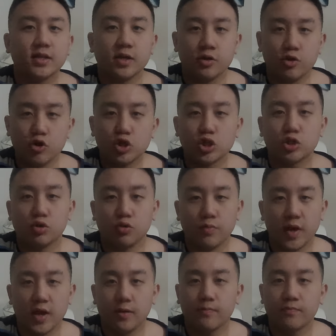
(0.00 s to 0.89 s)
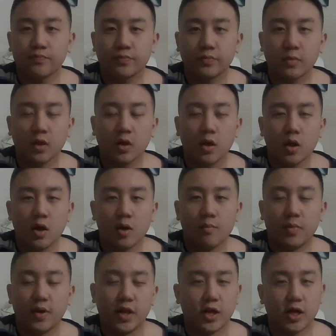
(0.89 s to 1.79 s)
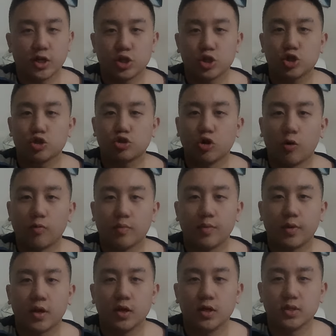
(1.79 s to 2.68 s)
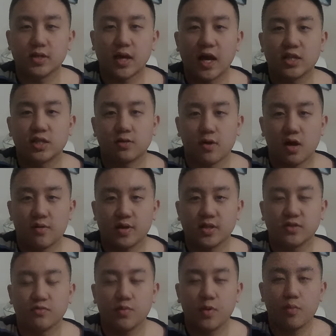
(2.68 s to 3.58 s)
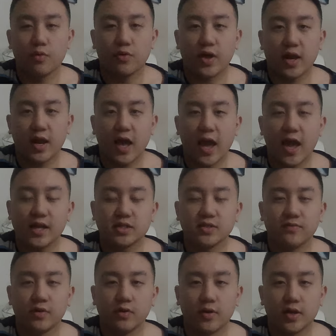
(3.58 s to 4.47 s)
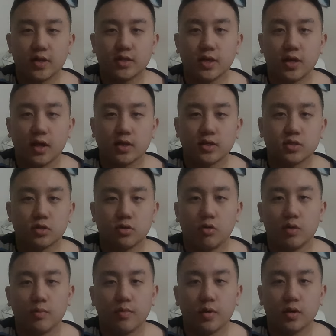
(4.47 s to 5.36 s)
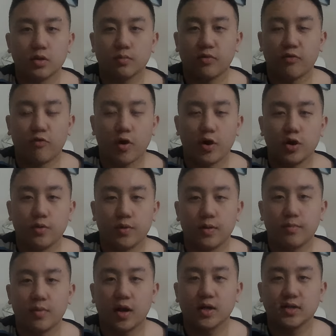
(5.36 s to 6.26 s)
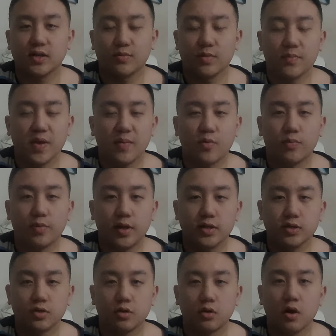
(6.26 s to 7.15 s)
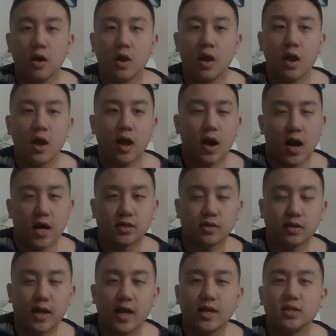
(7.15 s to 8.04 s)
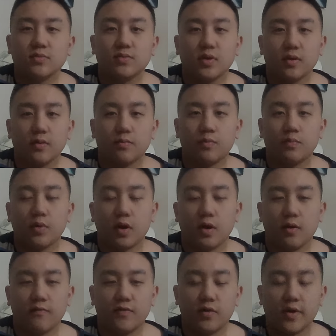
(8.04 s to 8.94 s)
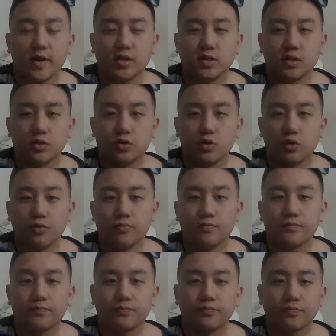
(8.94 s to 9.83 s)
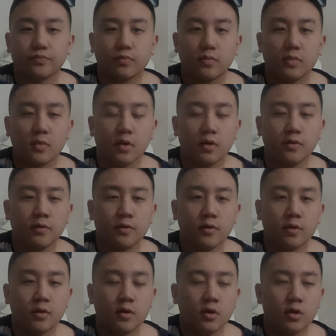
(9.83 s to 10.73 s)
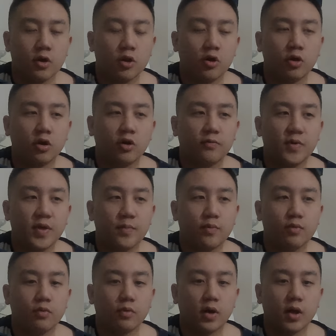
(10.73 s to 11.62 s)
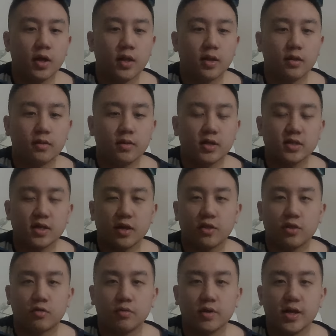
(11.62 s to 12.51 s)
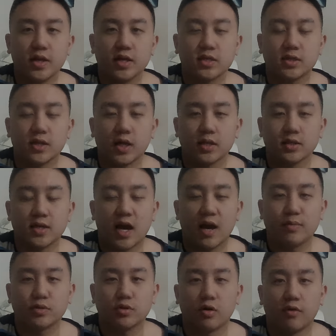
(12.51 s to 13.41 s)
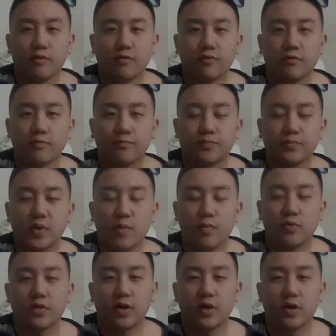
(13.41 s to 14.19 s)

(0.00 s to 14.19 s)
used to be, but I just stopped because I surrounded myself with people that hated video editing, and slowly, before I knew it, because I'm a people pleaser, I started hating video editing too. You know, a lot of people, there's like three distinct types of people